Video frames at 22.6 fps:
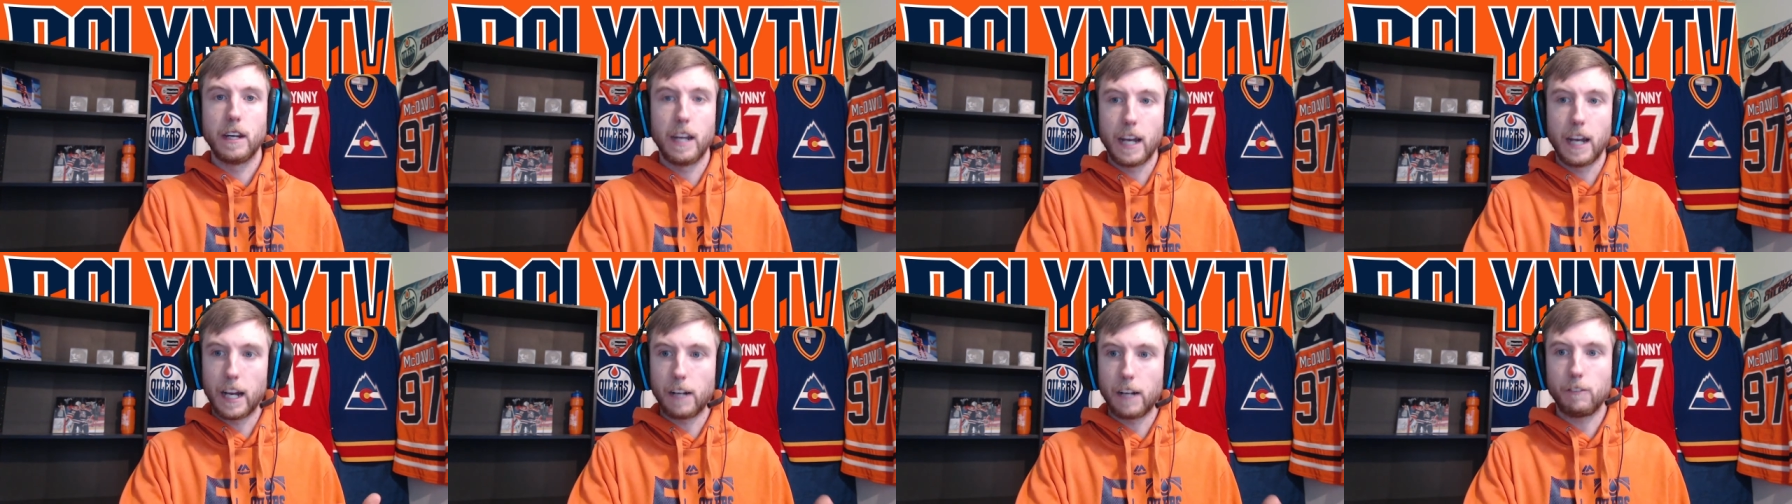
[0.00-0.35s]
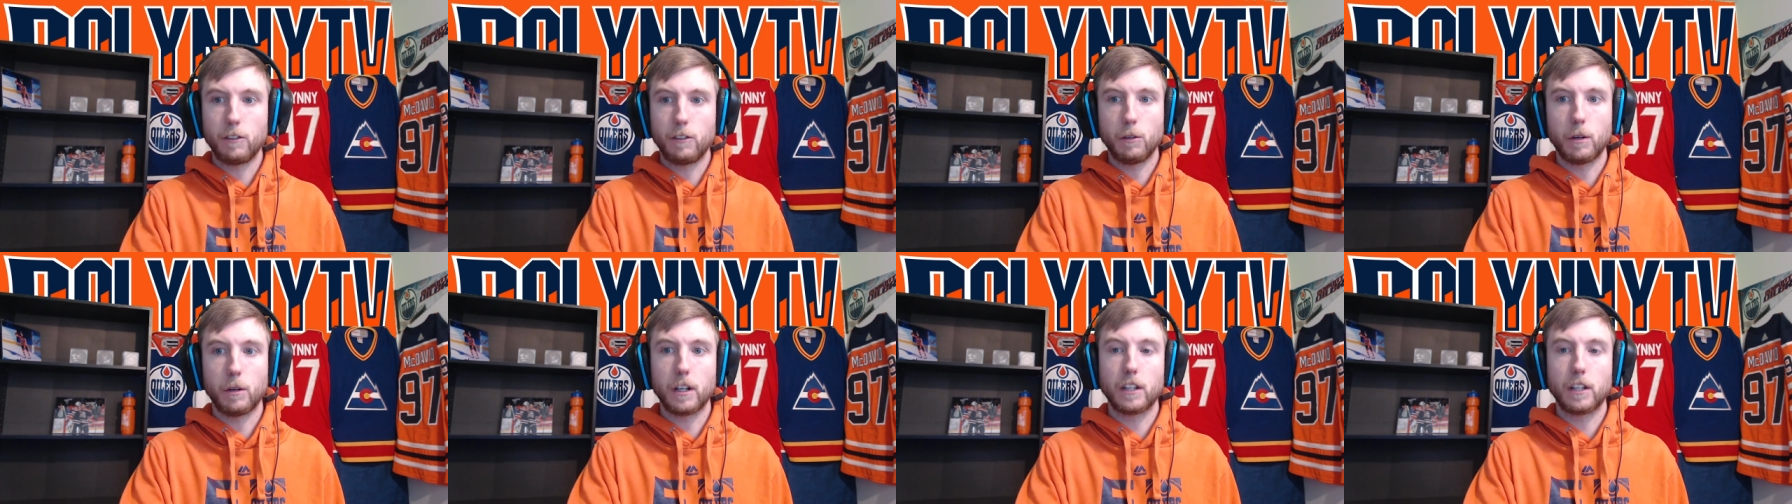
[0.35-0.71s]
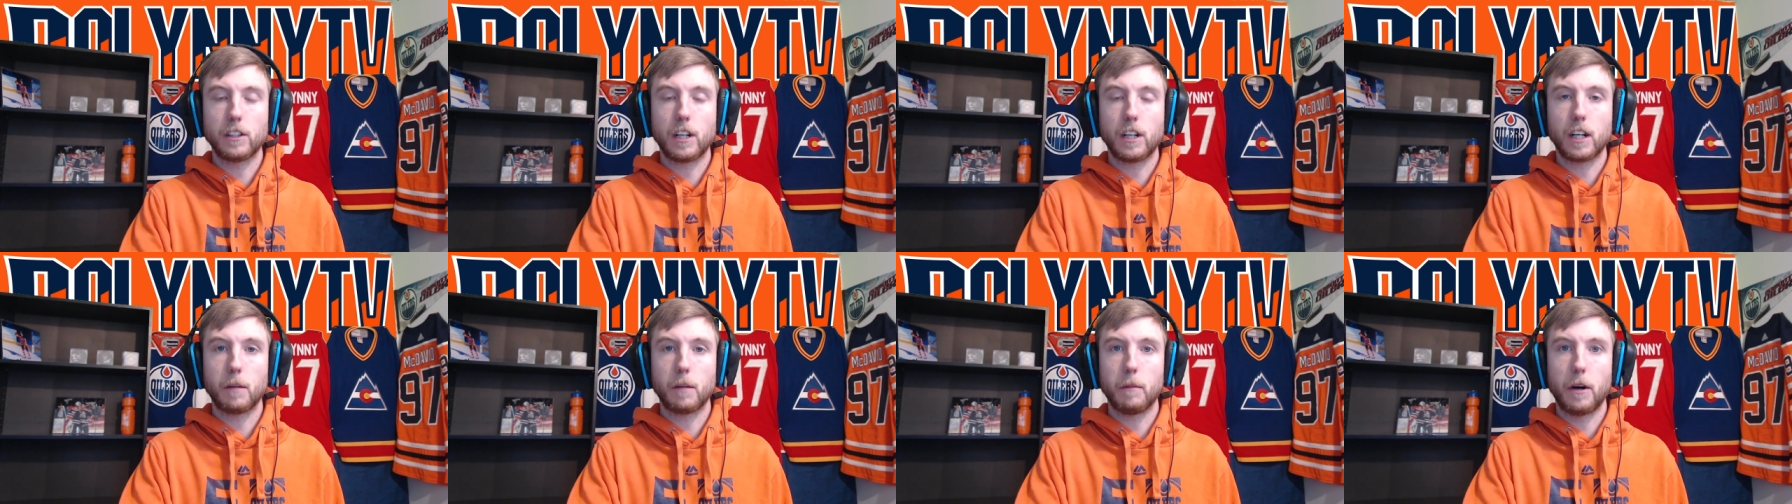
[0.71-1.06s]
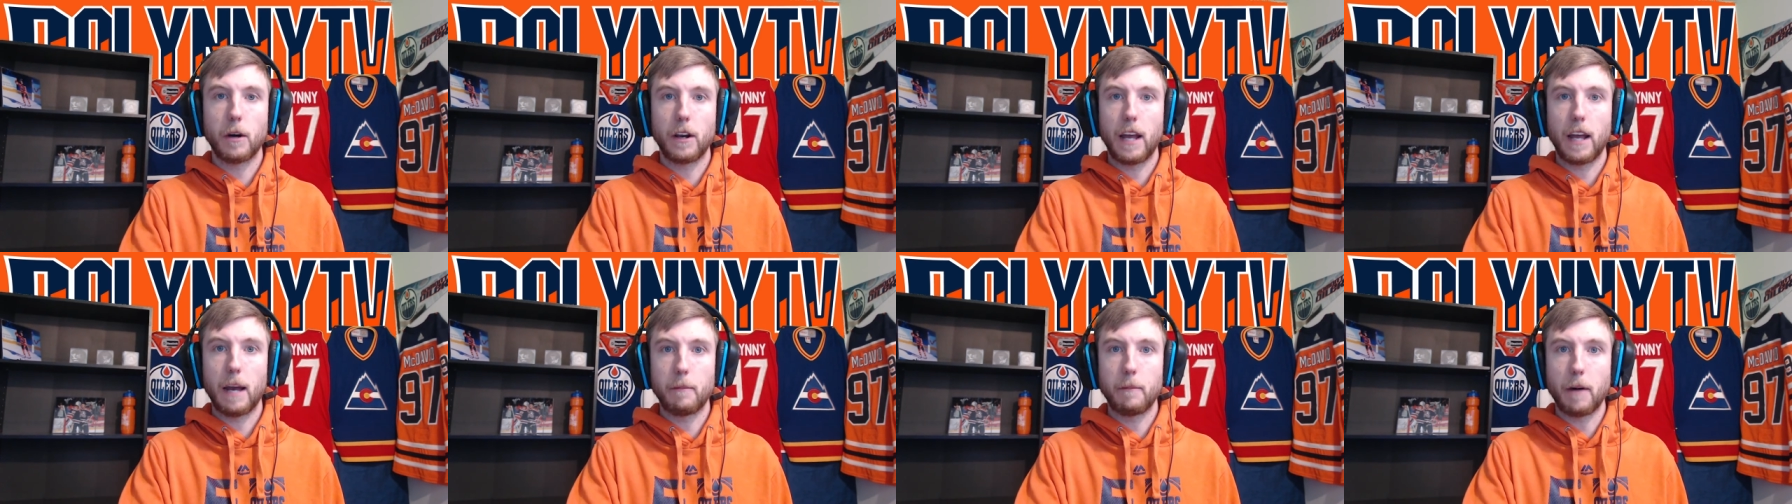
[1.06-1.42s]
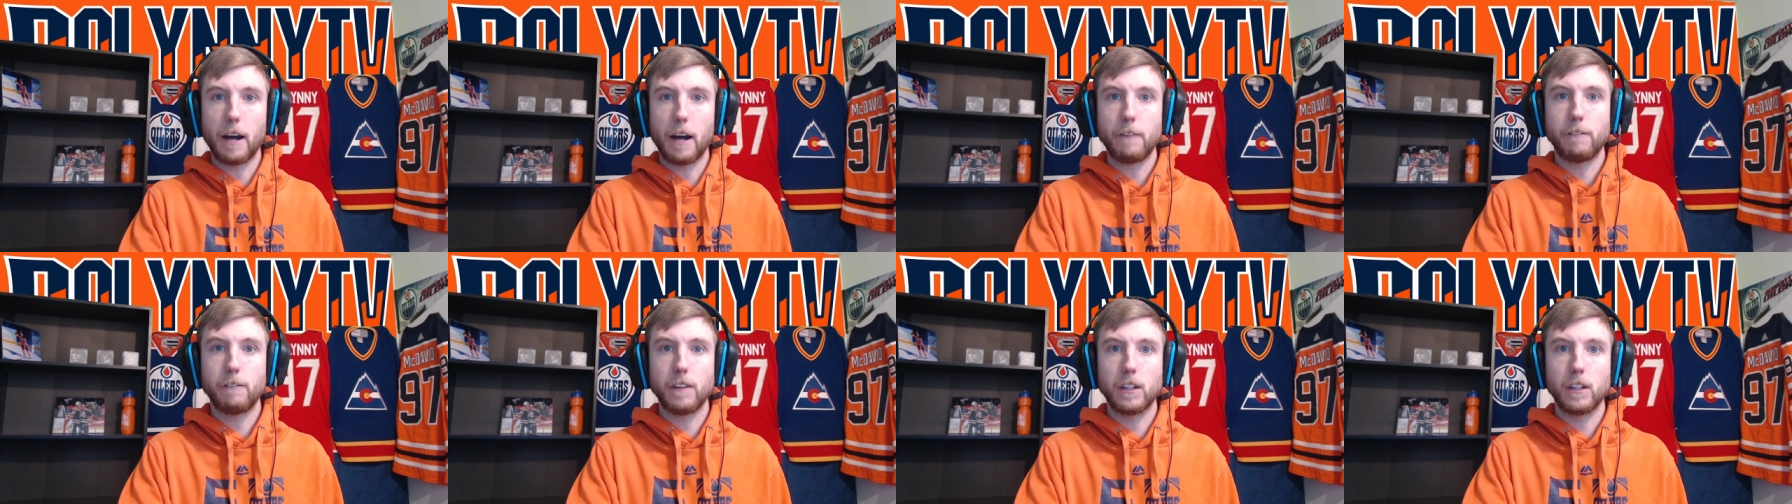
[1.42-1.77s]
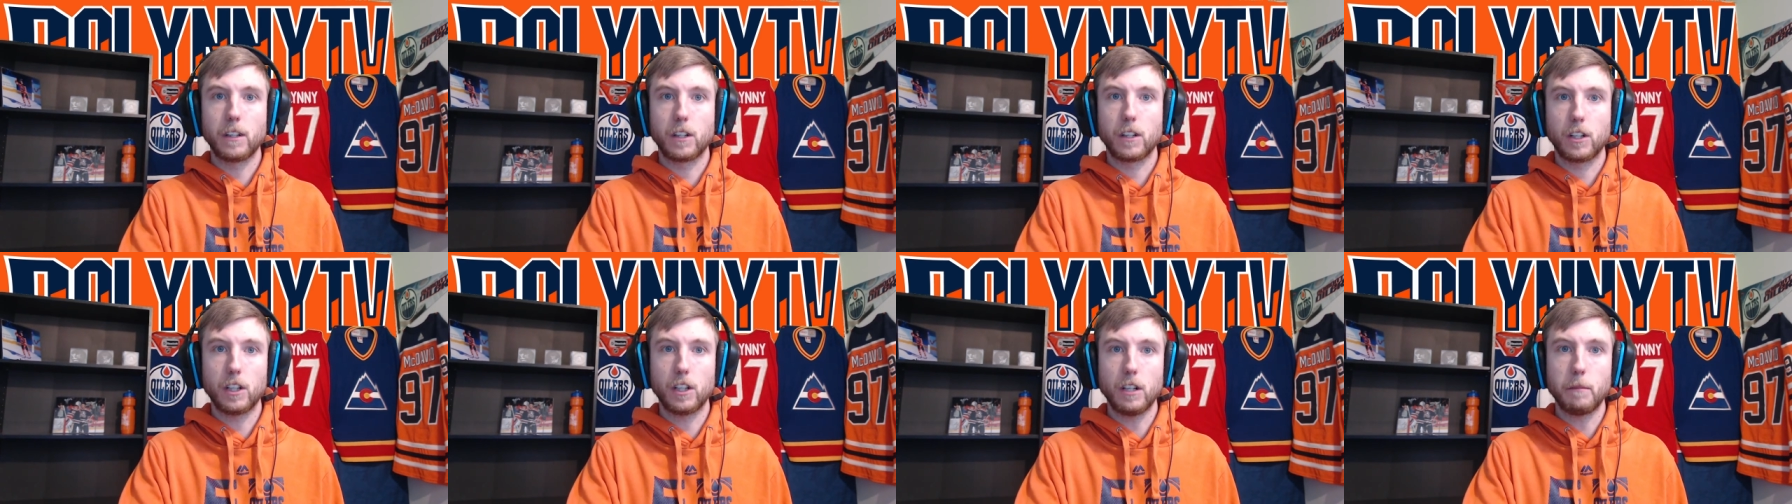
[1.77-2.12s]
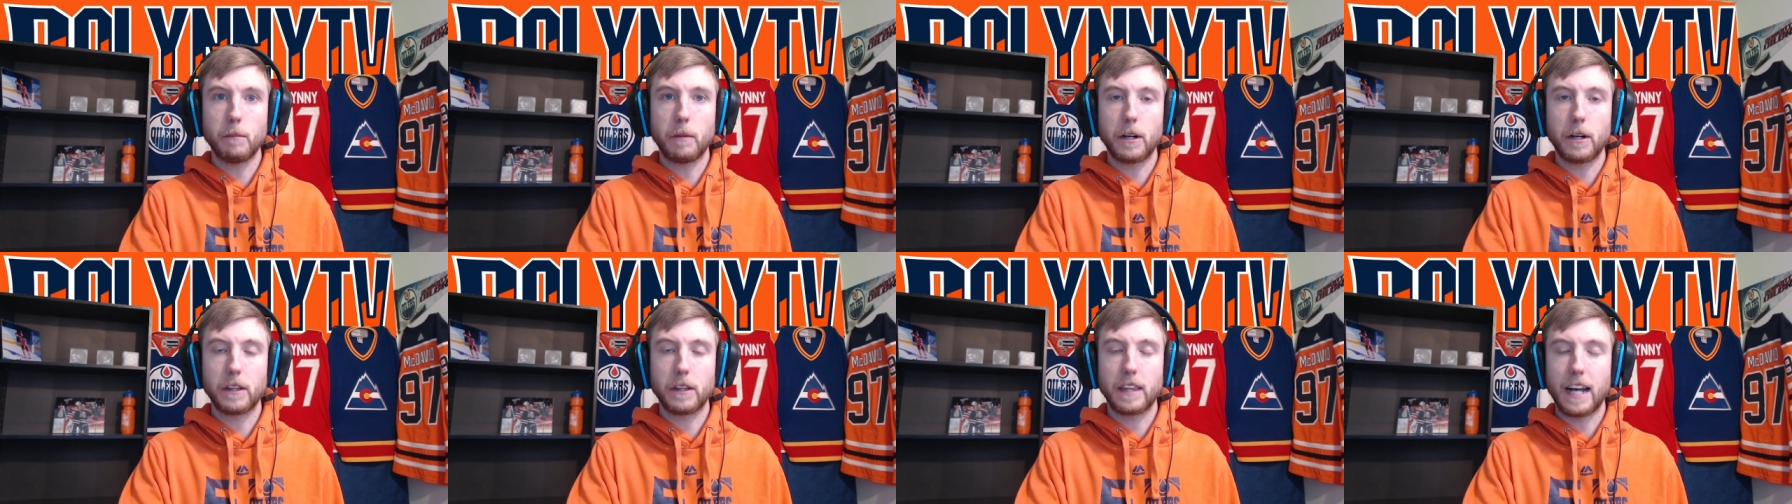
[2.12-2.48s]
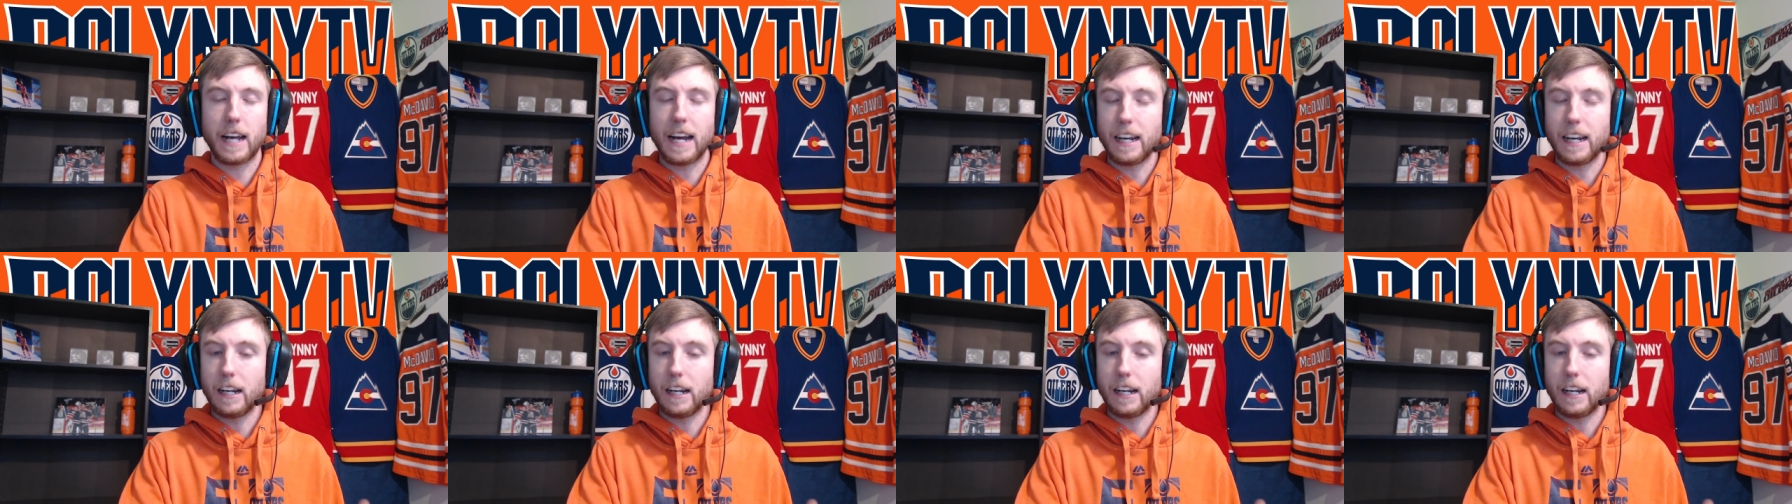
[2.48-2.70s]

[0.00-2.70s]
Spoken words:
And if you want to talk about, am I feeling good about that?